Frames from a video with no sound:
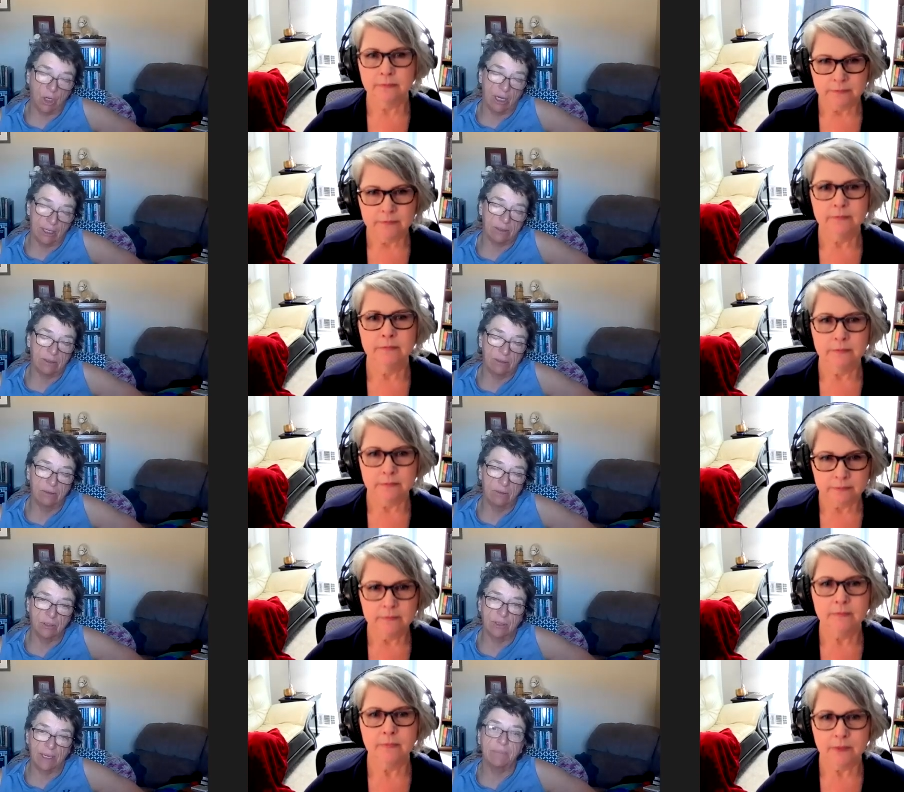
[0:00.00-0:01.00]
Speaker 1: caught.
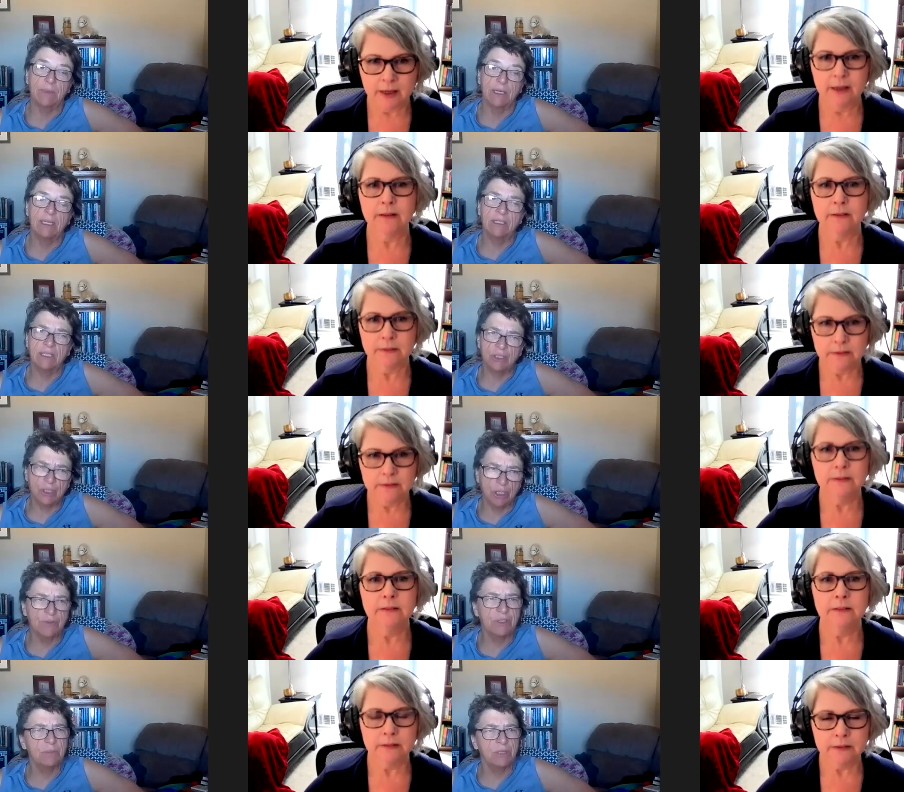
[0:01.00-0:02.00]
So yeah, yeah. he did
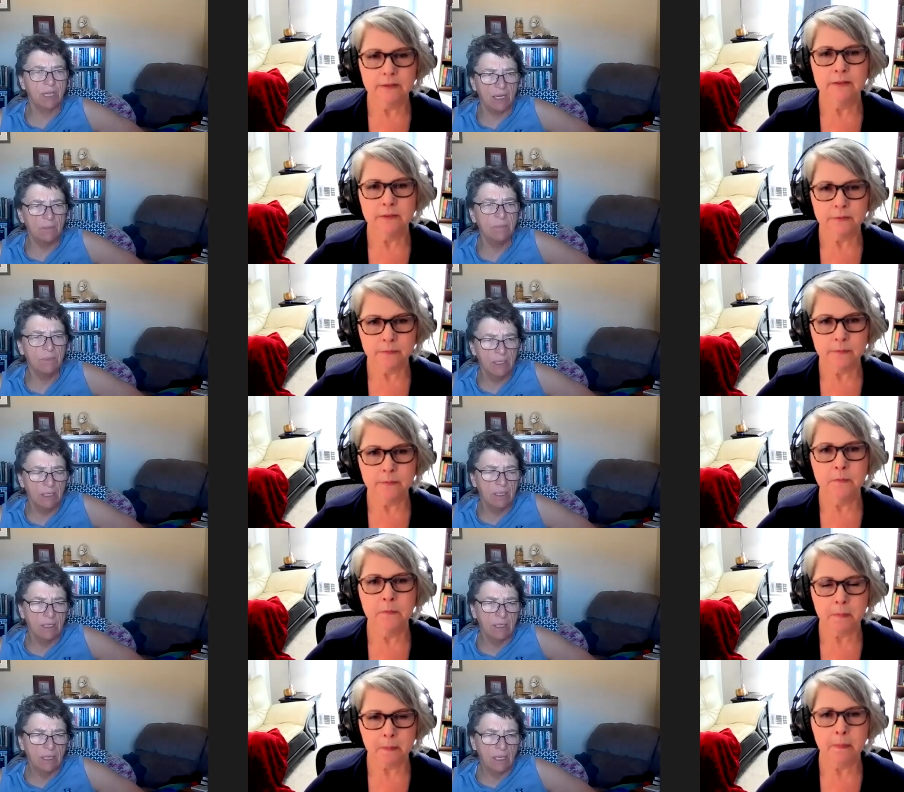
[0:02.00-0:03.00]
serve some time,
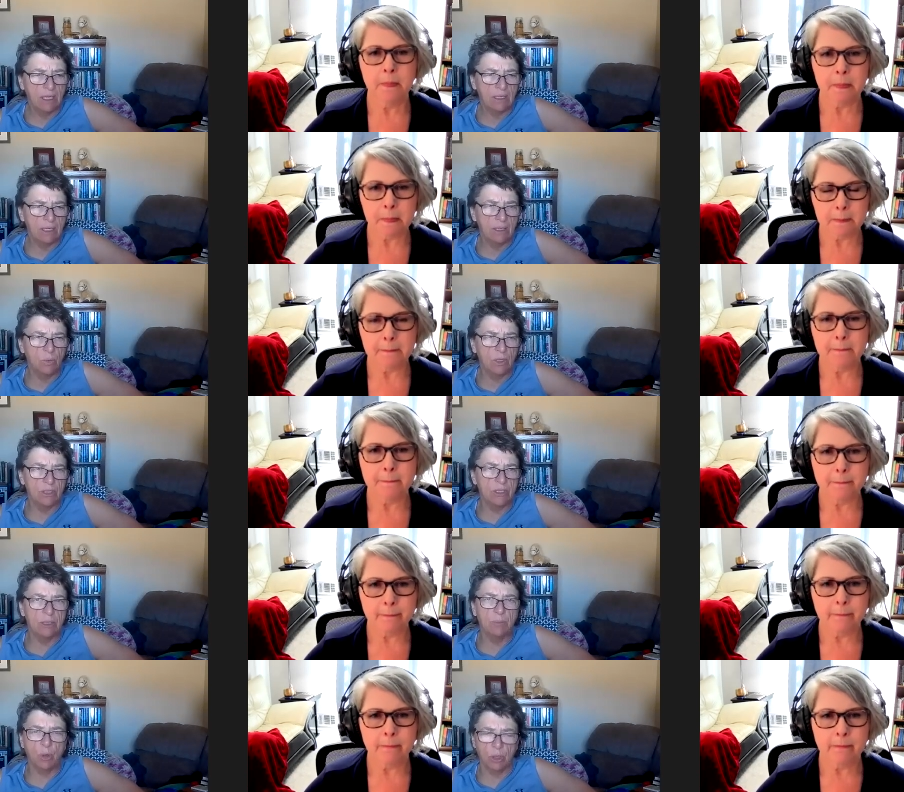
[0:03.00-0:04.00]
and then
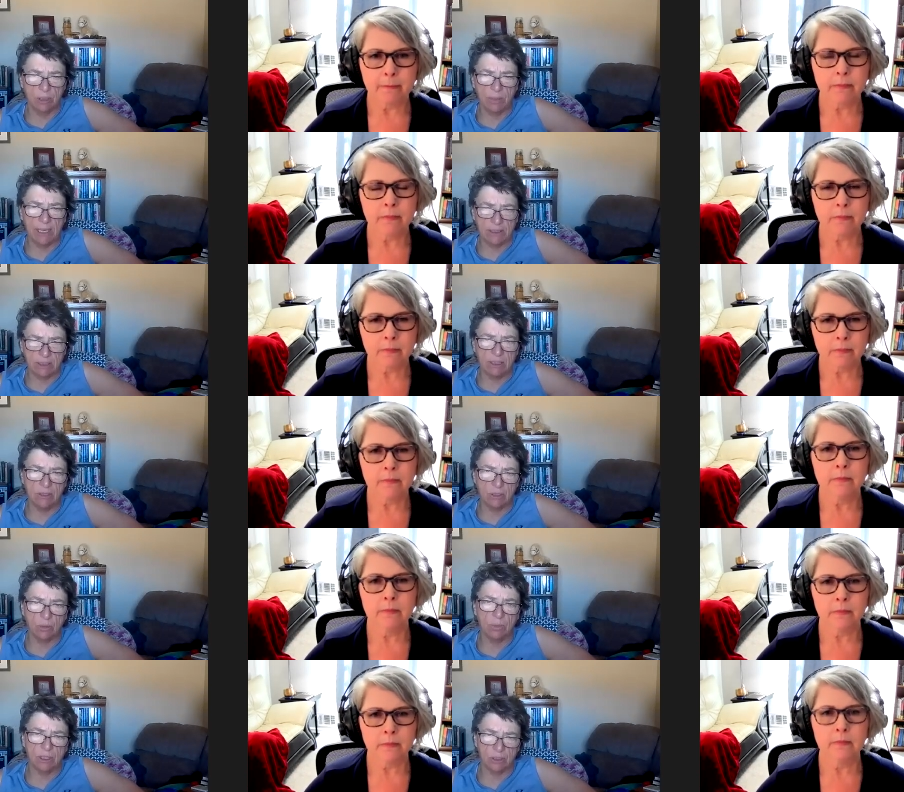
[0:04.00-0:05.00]
was deported back to
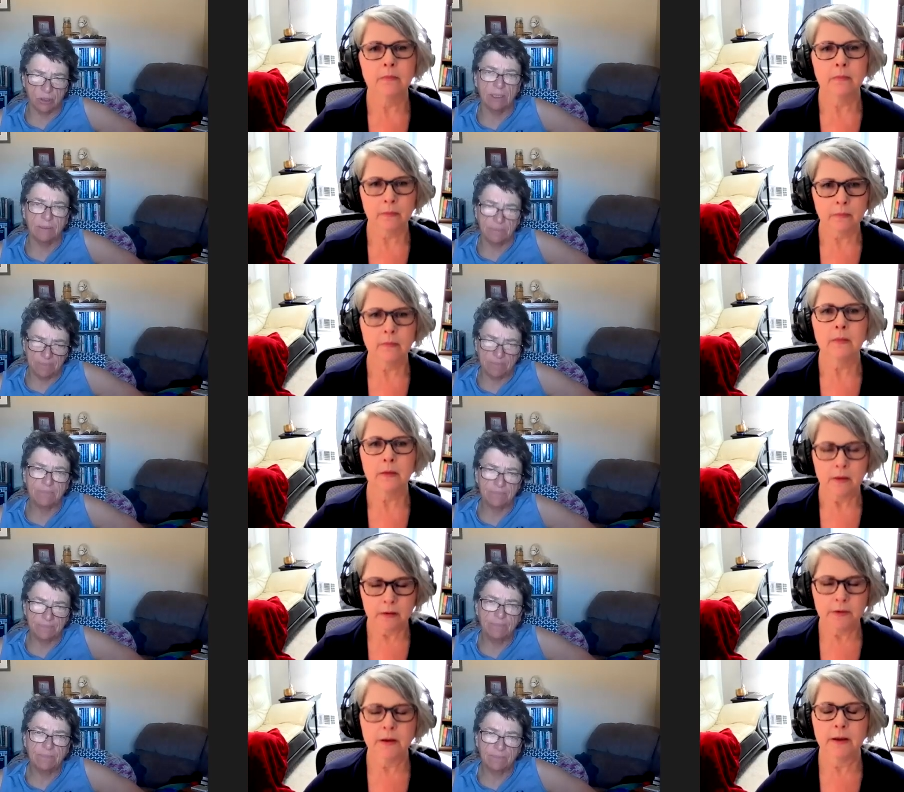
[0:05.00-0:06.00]
his home country.
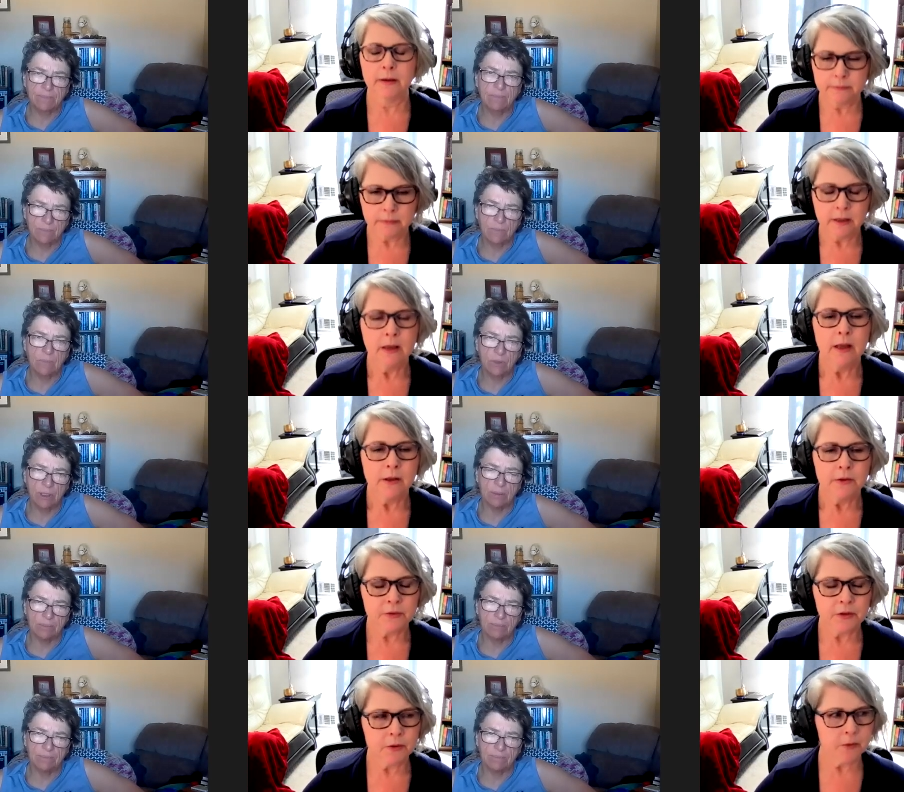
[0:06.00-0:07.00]
Speaker 2: Okay,
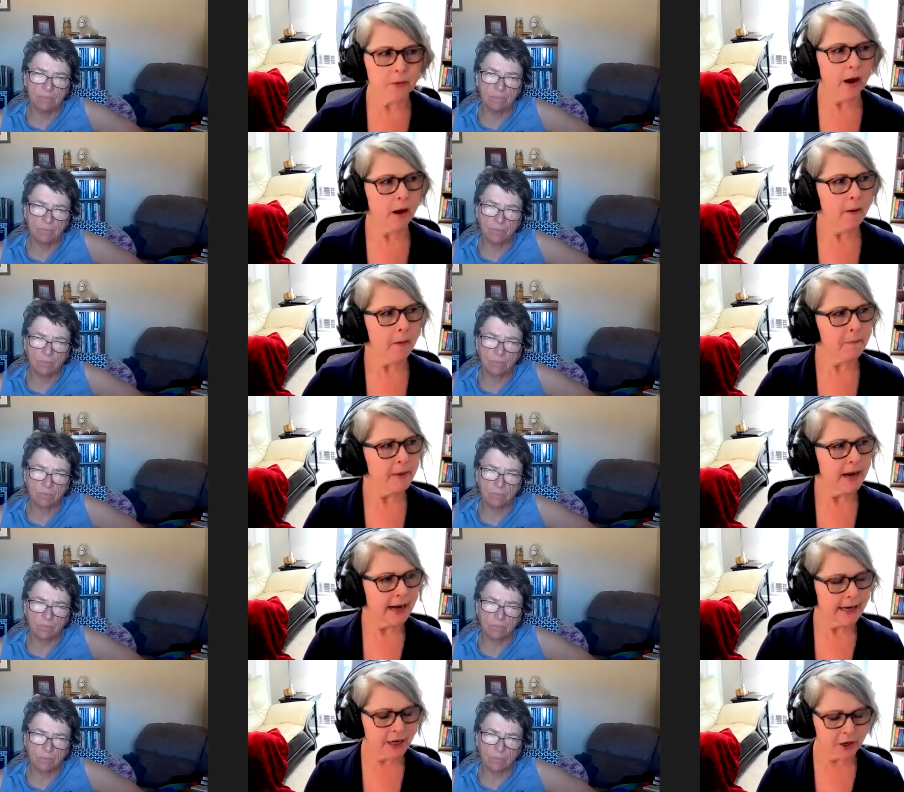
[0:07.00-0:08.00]
so um,
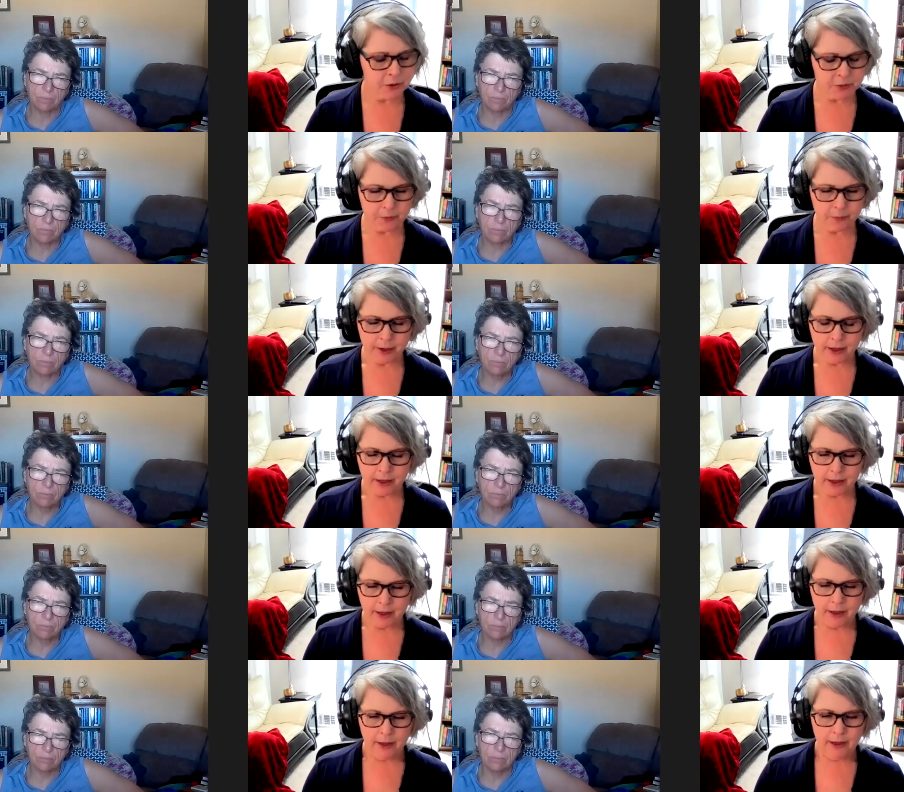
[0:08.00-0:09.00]
I know
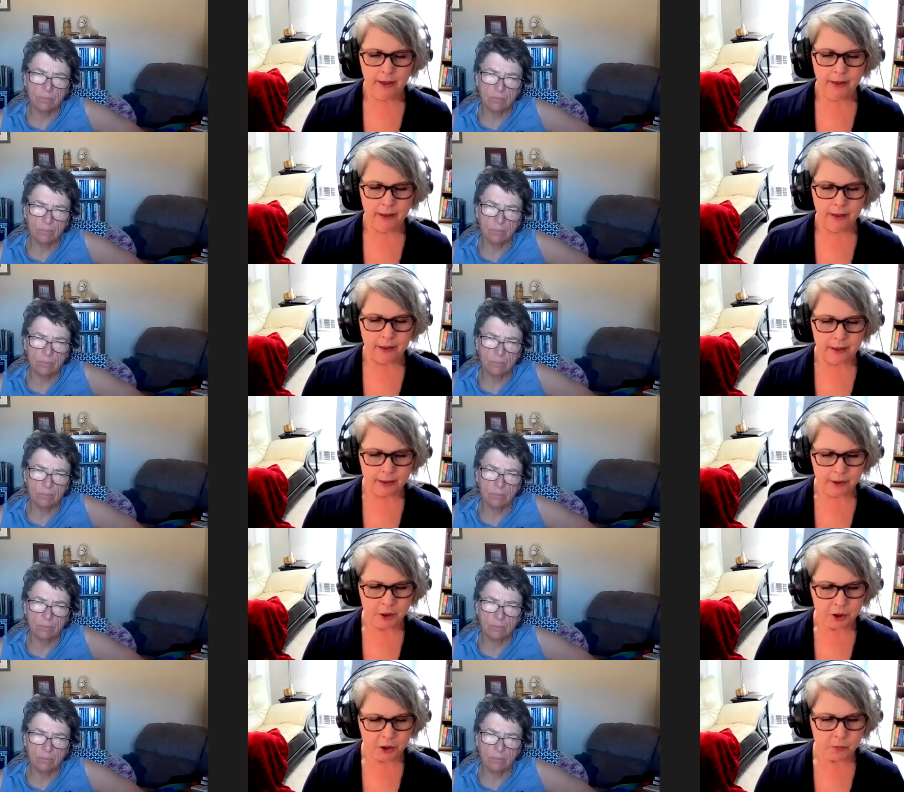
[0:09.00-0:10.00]

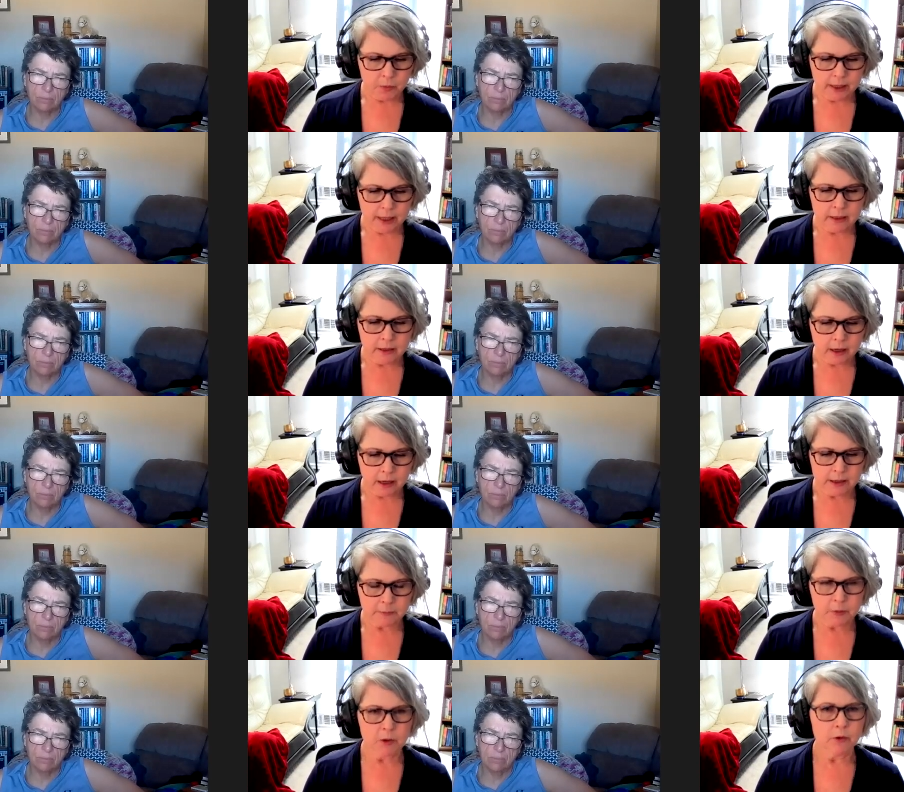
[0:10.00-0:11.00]
uh, you were in the
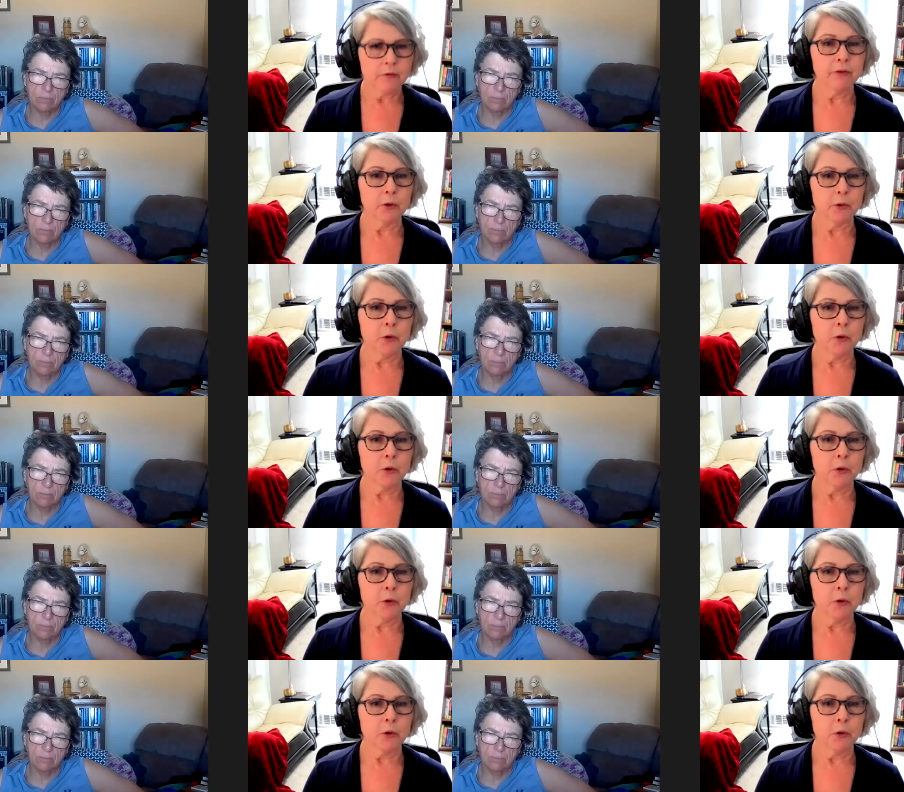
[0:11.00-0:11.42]
hospital for